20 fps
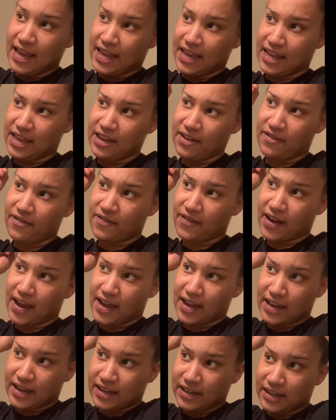If
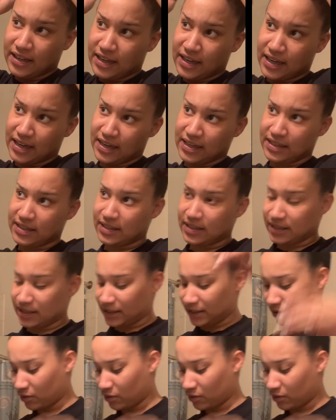I get,